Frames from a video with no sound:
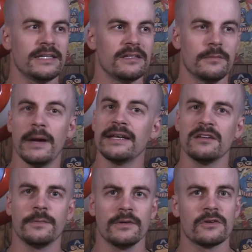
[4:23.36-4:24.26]
I did the mic'd
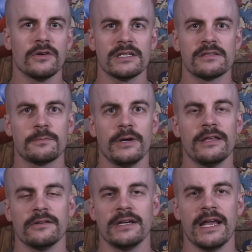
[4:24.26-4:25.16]
up with Chris
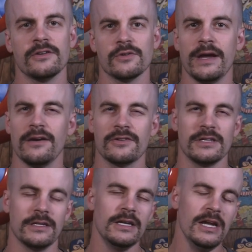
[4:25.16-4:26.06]
Prather and Andrew
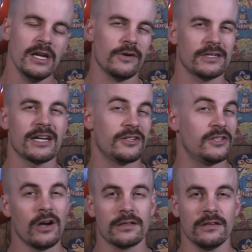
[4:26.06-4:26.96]
Anderson. Chris actually
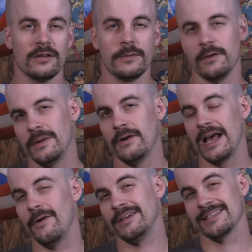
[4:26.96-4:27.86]
talked a little bit about
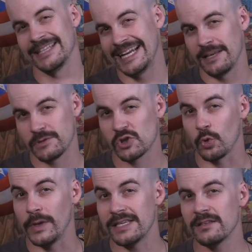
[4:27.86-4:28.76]
how it doesn't let him
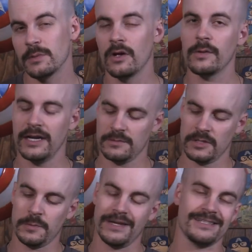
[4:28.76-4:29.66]
squeeze the ball quite as
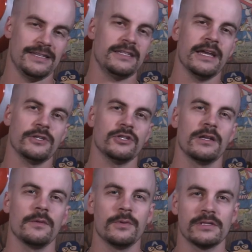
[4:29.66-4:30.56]
much because of the tension
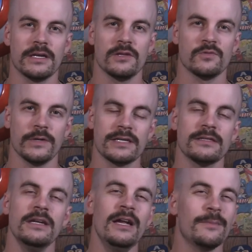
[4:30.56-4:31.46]
that it puts on his
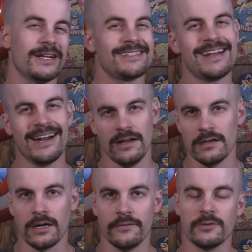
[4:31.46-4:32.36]
wrist, but it's not
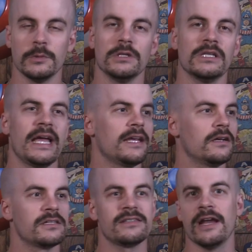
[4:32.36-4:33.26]
uncomfortable like
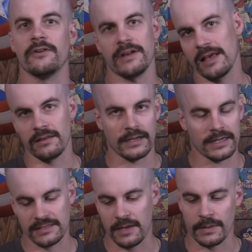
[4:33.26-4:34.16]
a standard
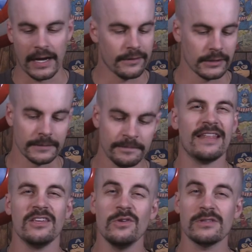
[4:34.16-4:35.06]
athletic tape either.
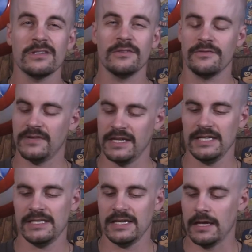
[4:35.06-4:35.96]
And the use of
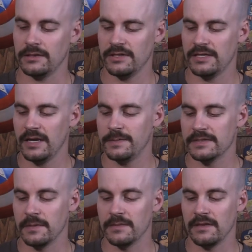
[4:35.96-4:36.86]
kinesiology tape is
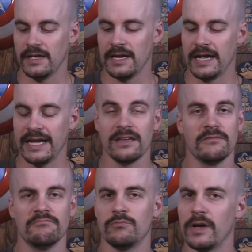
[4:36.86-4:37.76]
something that I
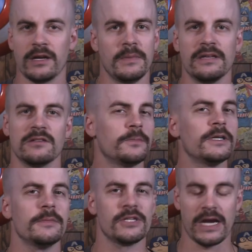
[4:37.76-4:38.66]
can recommend to
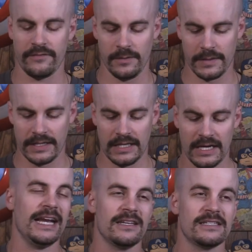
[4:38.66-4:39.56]
pretty much everybody.
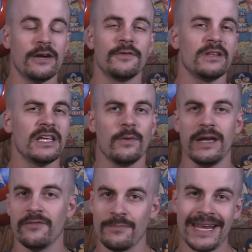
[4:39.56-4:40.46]
It is definitely a
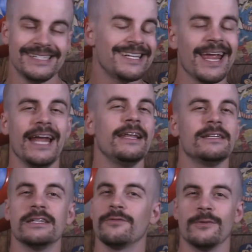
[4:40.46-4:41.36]
way of
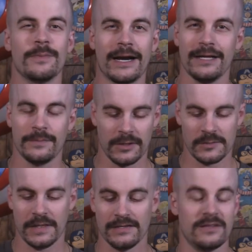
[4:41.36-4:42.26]
maintaining different body parts
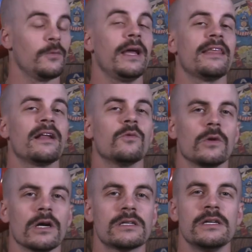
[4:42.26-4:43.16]
because of the way that it
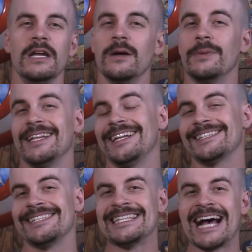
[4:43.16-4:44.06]
works, but it
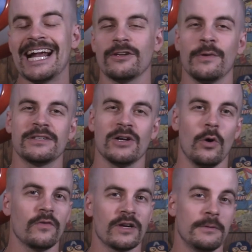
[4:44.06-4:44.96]
is not going to
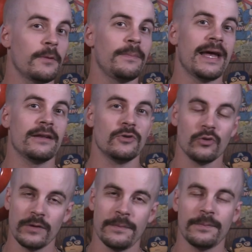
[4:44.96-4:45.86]
overcome a bad
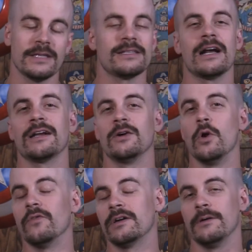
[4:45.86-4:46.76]
grip. It's not going to
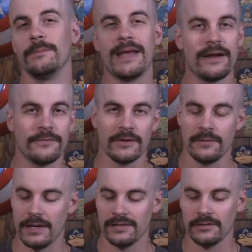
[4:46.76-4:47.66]
overcome bad
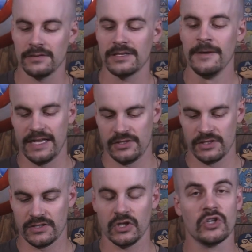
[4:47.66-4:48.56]
fundamentals. It's
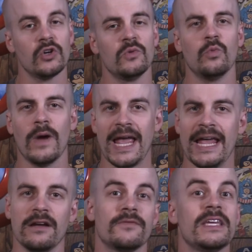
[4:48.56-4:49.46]
just a good
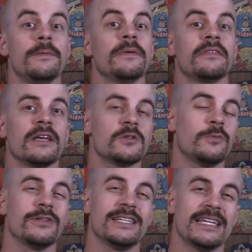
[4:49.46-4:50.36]
way of keeping things
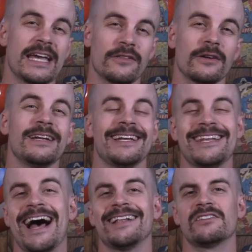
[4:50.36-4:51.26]
put together,
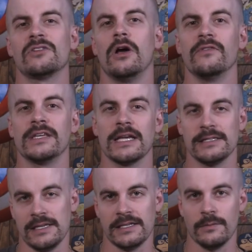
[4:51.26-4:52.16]
not solving
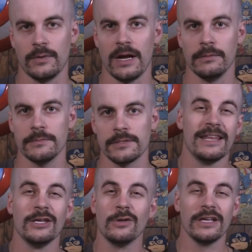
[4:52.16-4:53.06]
existing problems.
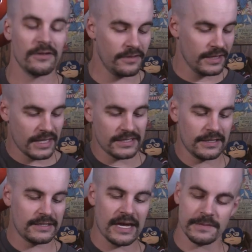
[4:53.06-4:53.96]
The only other thing that's that's
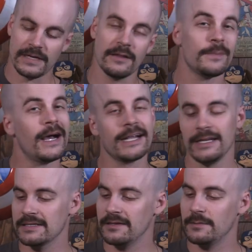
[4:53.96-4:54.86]
in the top side of the
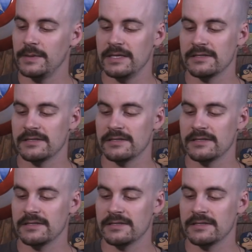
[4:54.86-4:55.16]
pocket is going to be